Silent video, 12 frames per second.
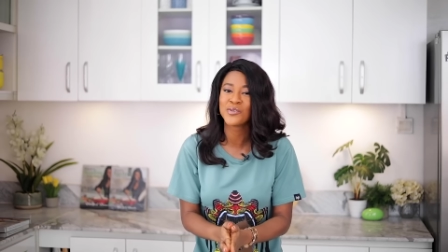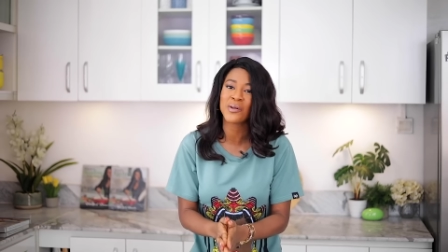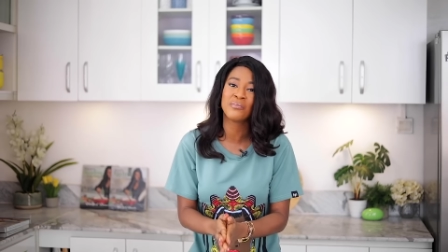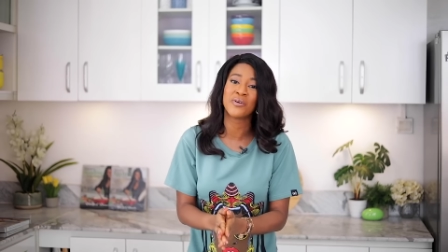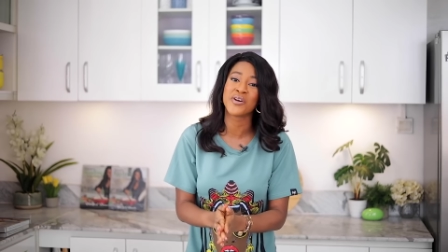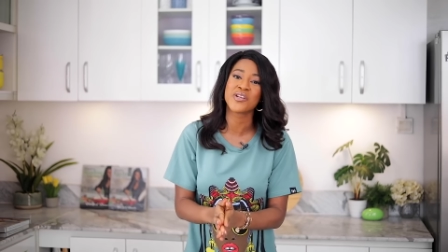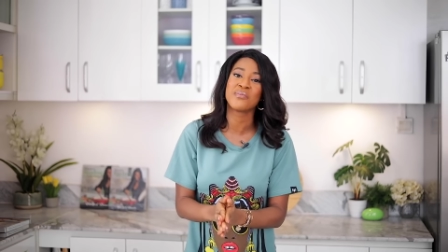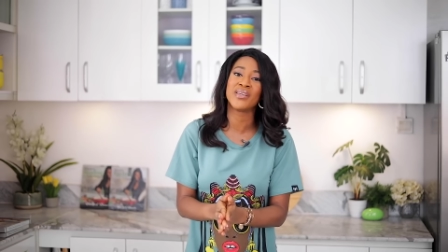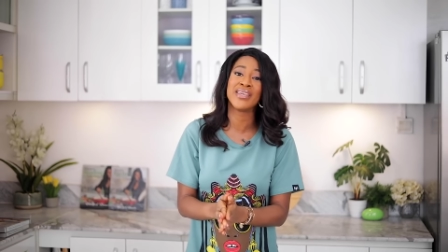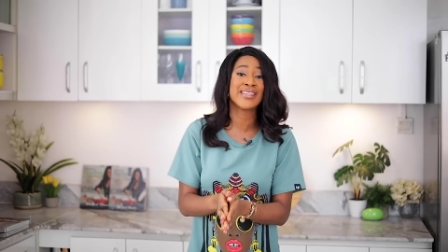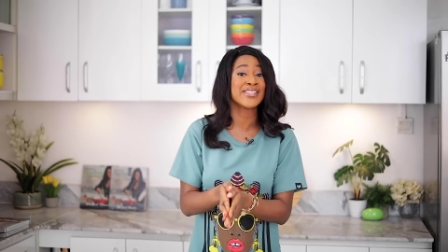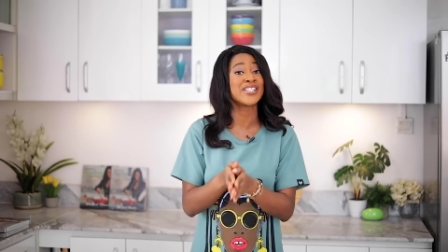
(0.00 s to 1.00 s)
not murder
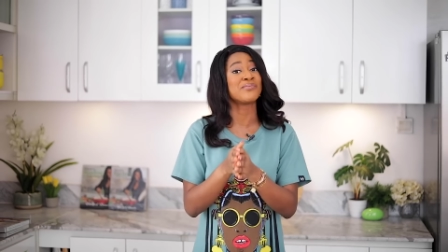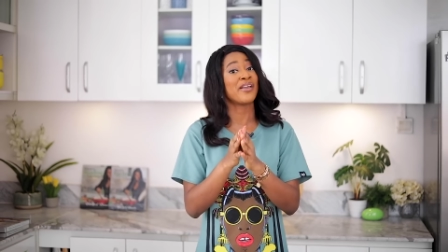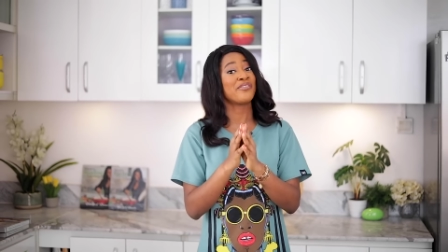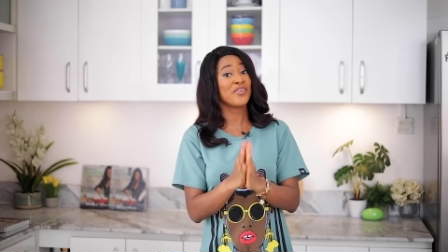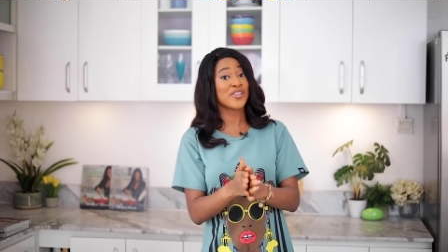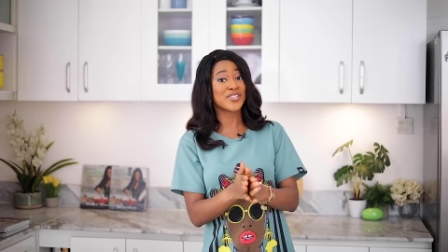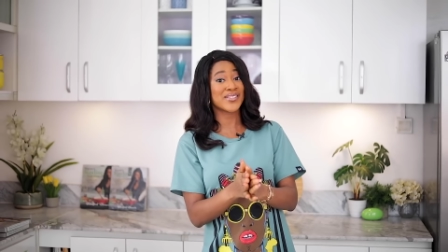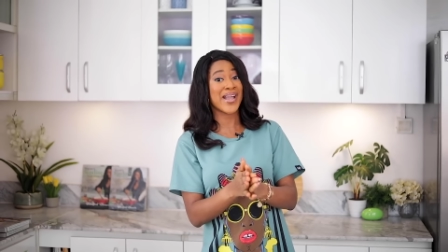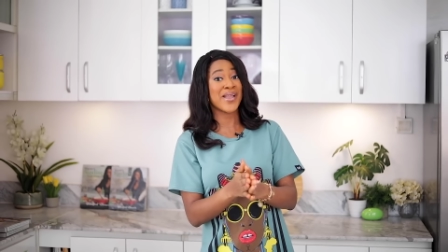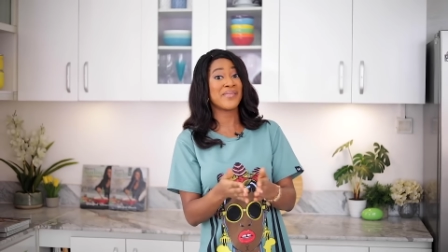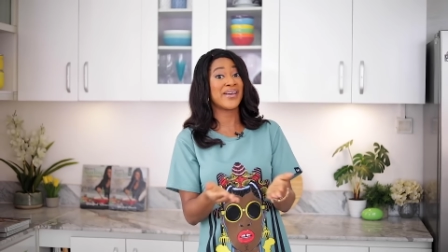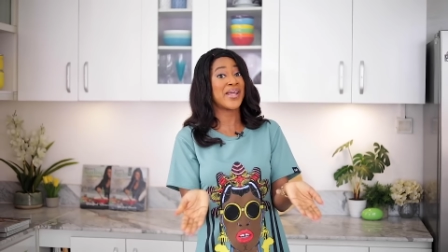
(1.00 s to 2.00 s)
me. This is my first
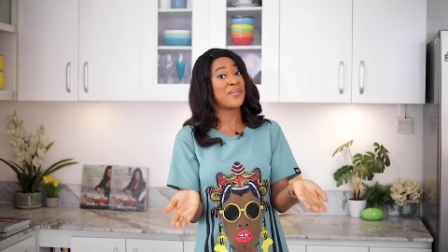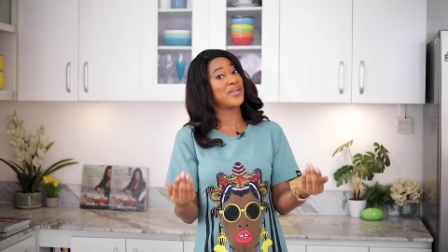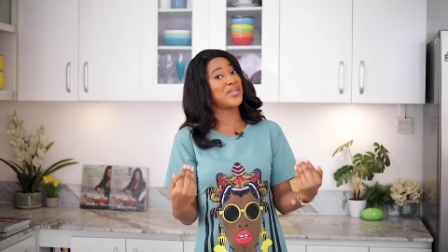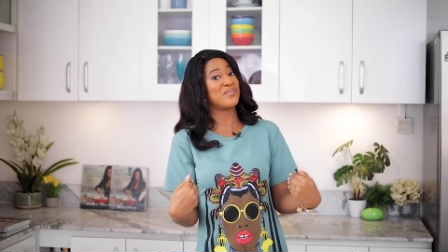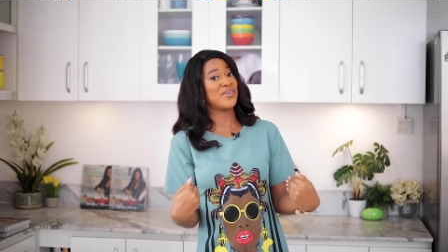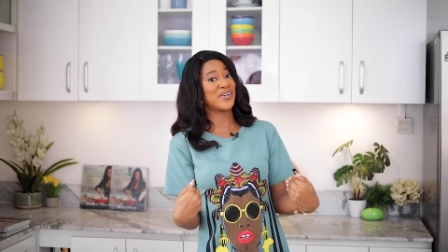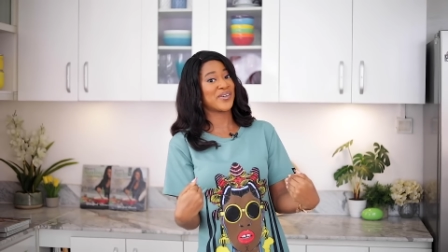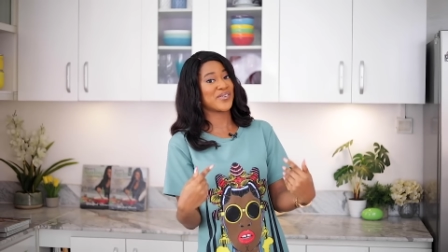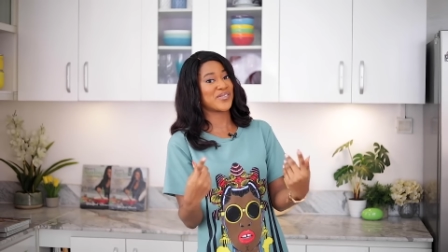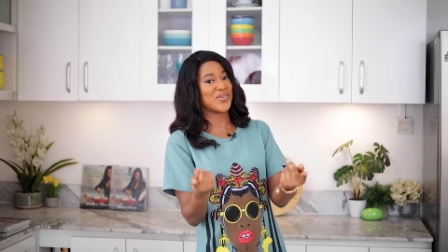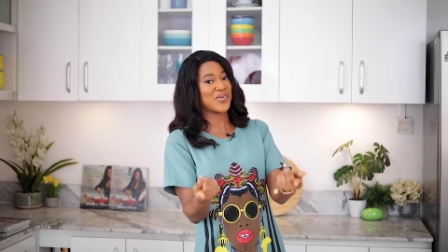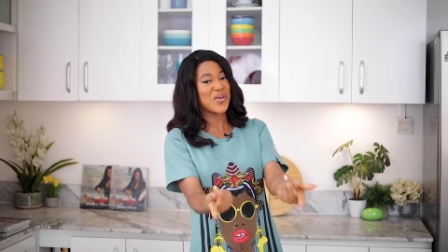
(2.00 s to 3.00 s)
time and I'm an Igbo girl,
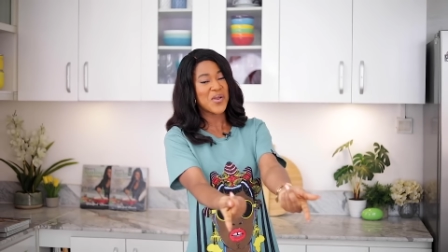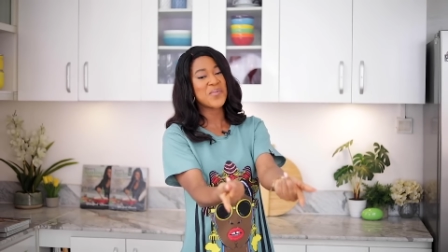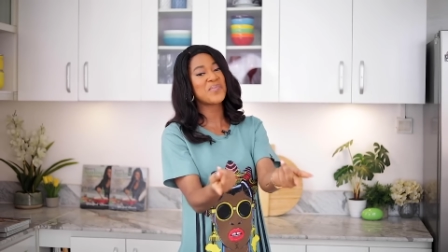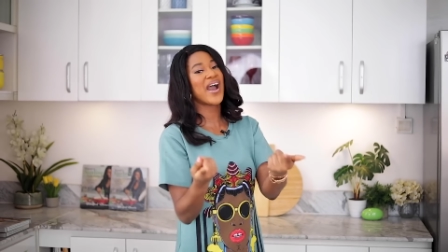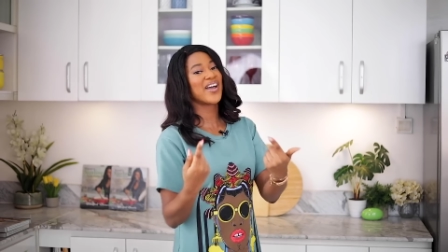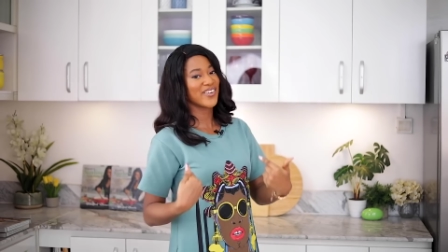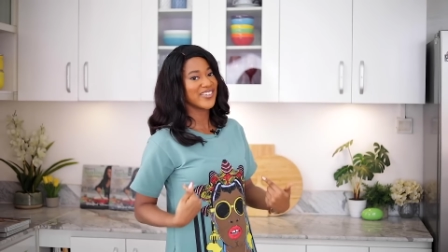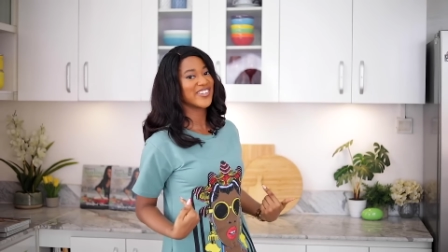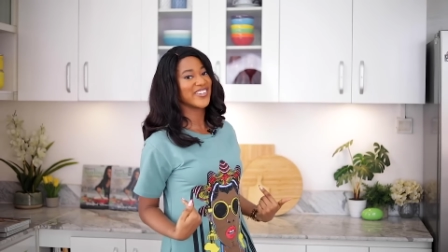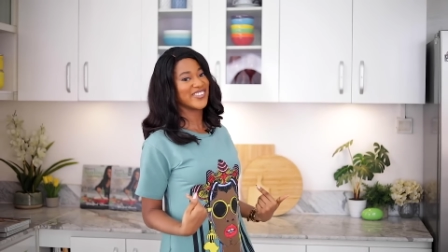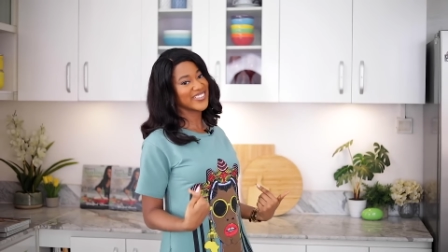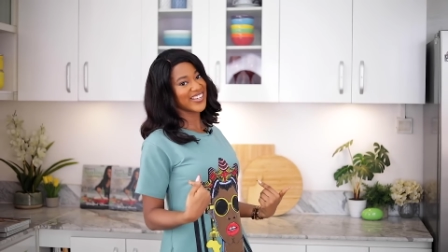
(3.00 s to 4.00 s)
so pardon a
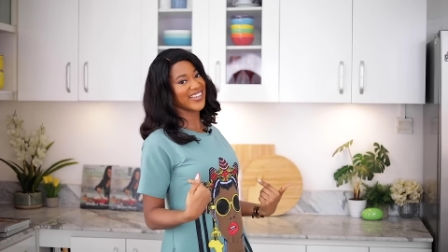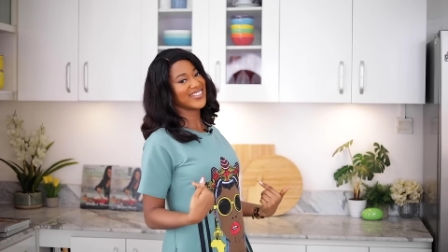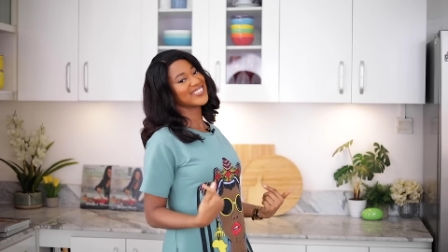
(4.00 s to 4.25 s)
girl, okay?